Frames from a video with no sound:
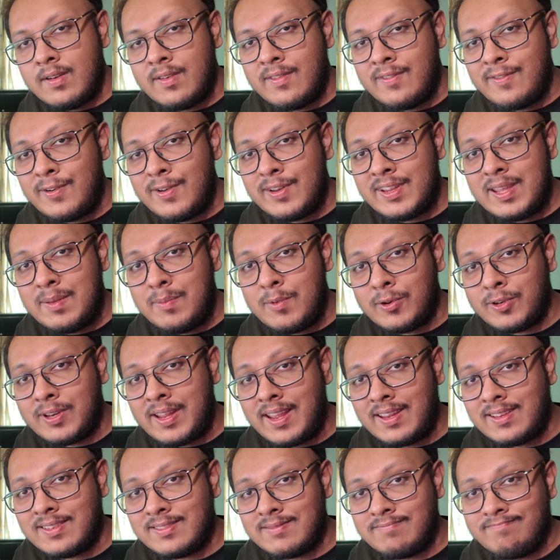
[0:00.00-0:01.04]
for a keyboard
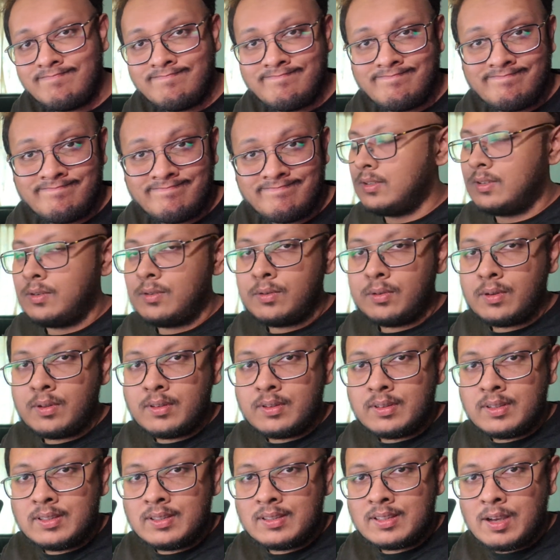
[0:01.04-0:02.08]
case. So
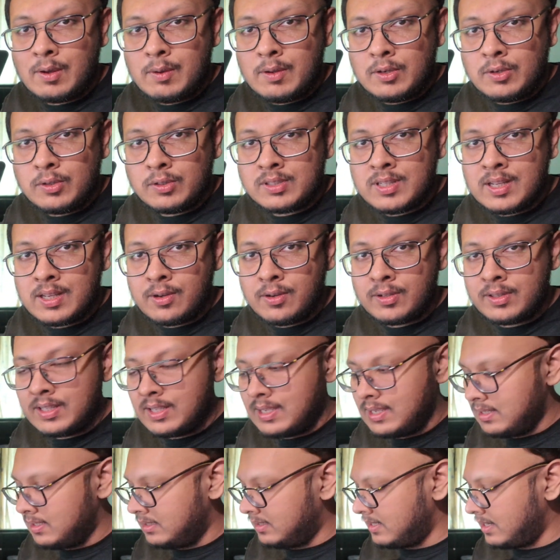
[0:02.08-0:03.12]
this is how it looks like on the
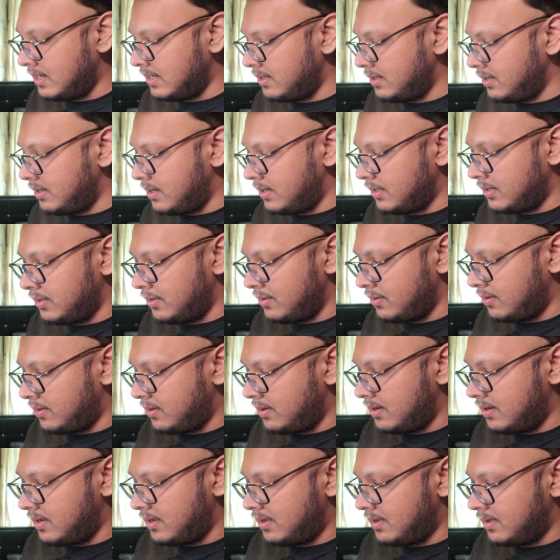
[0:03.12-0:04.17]
inside. You got
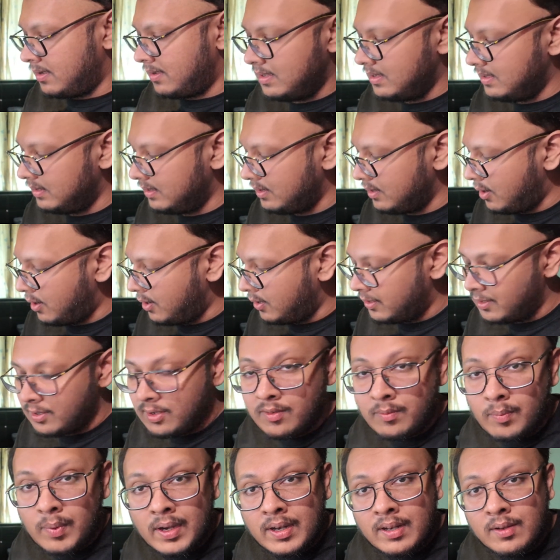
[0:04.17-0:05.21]
your the on and
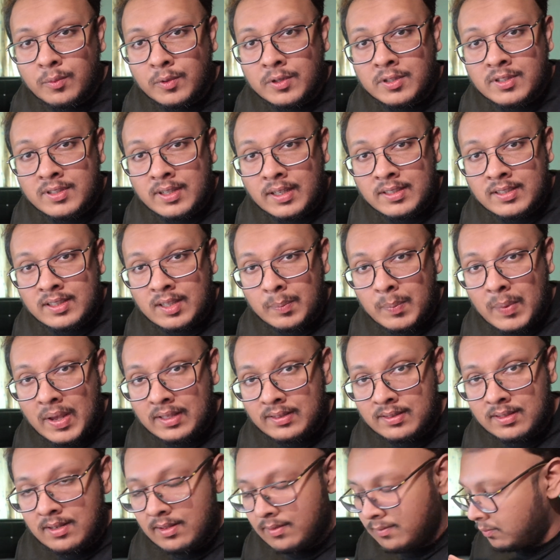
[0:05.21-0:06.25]
off button, which is touch
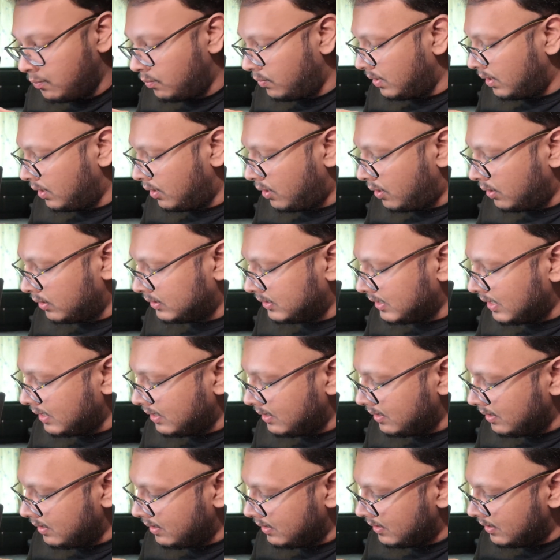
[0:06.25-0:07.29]
capacitive, alongside
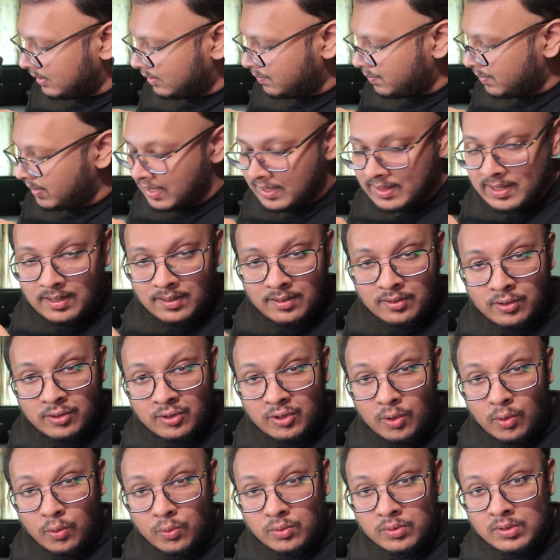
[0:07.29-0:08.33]
a display that
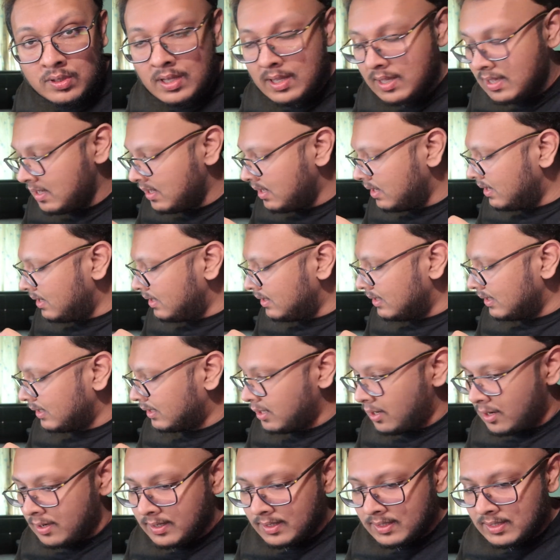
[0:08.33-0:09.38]
shows the
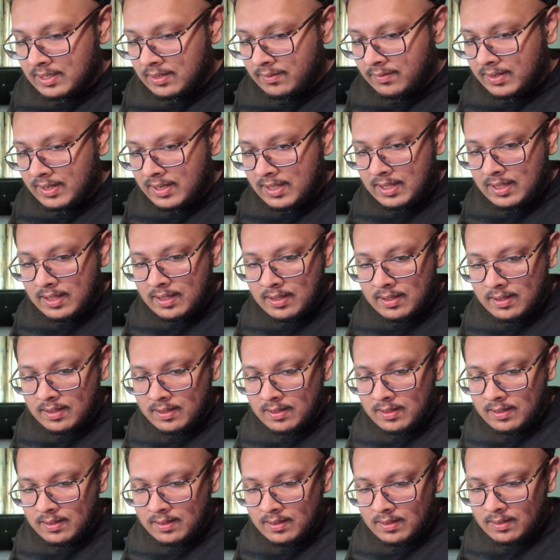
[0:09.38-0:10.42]
connectivity,
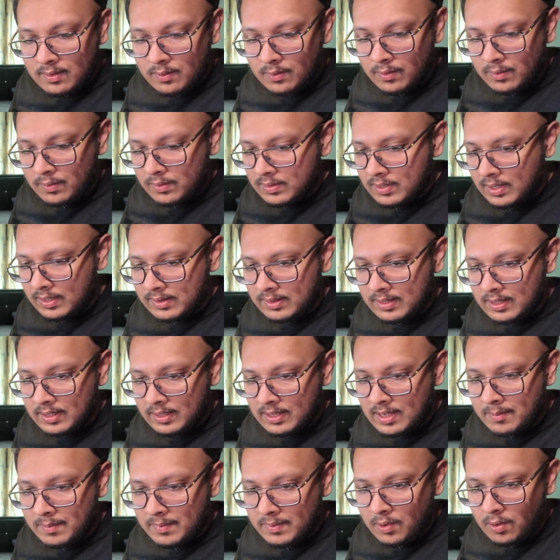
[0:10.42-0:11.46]
which I think,
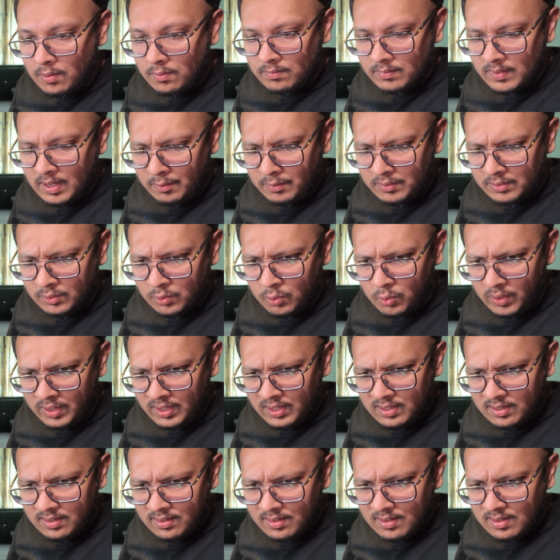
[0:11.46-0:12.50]
yep. Oh, that was
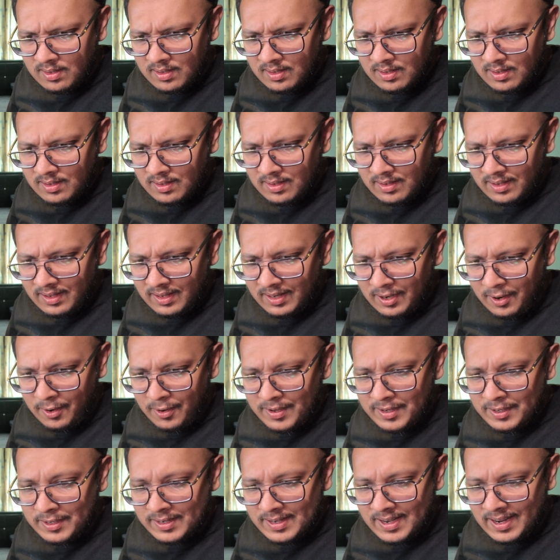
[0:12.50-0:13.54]
quick. It
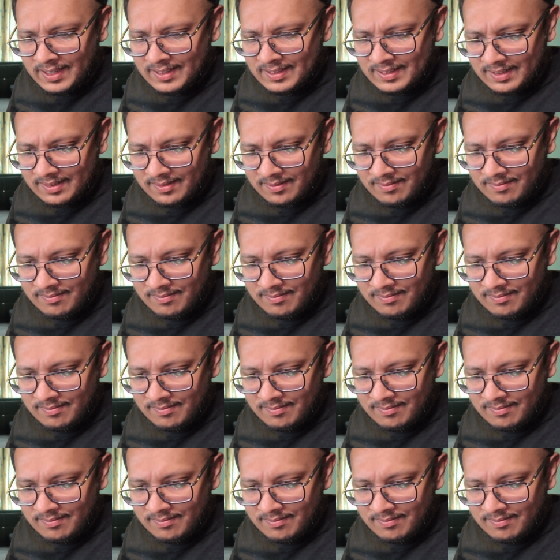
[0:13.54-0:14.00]
already connected.